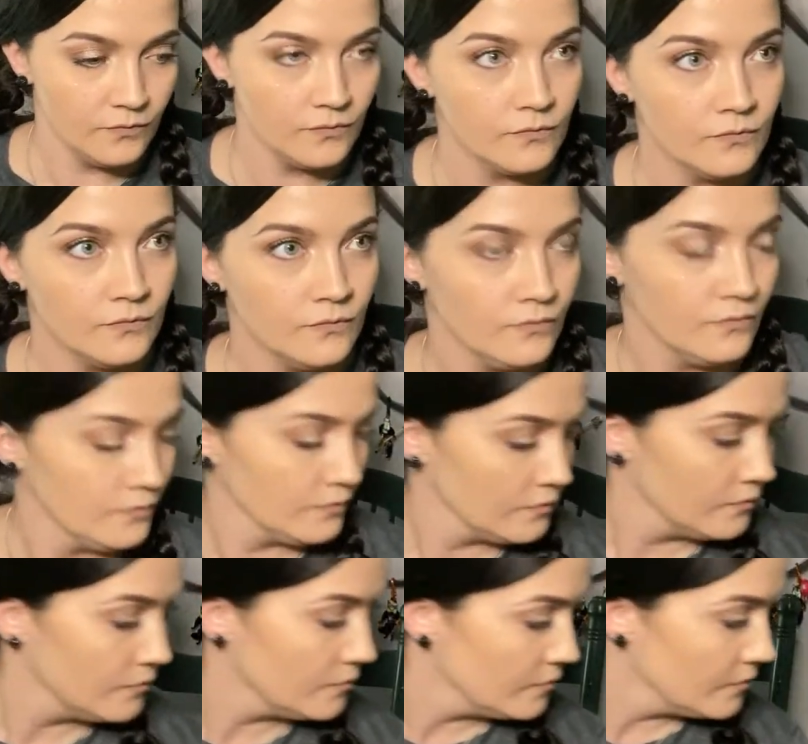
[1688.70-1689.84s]
Who, the cat?
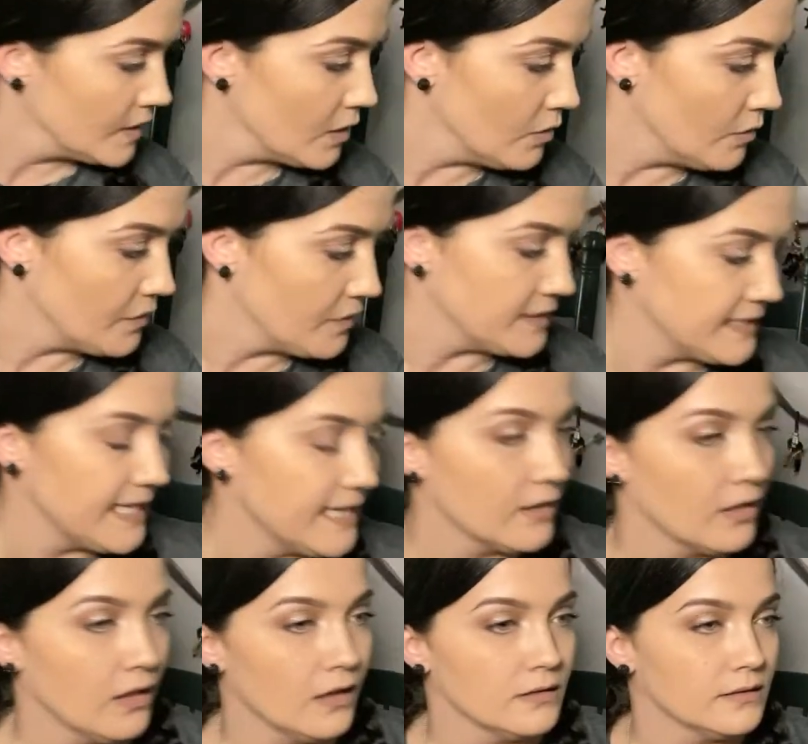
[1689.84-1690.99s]
No, the Santa
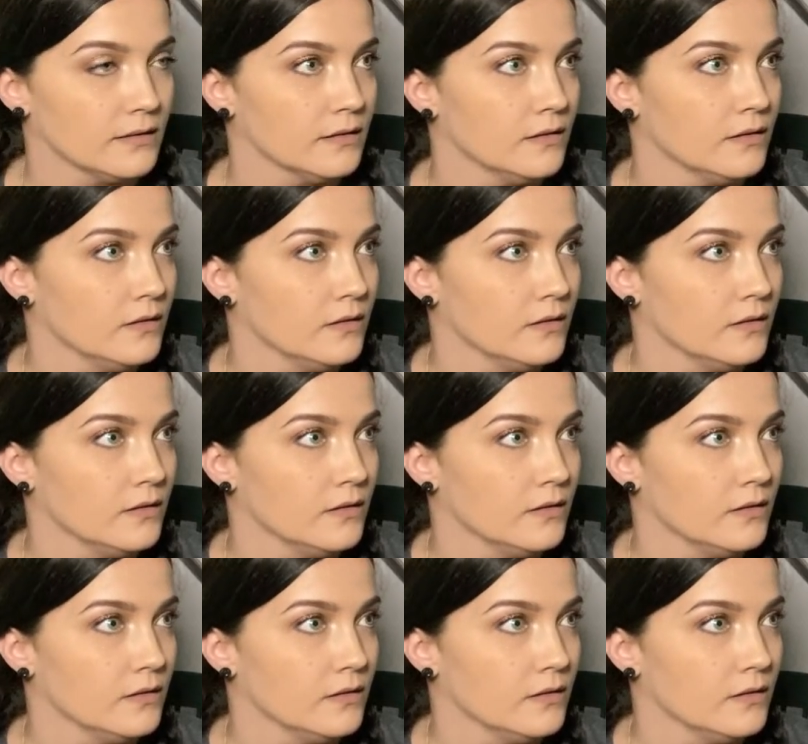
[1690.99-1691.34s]
Claus.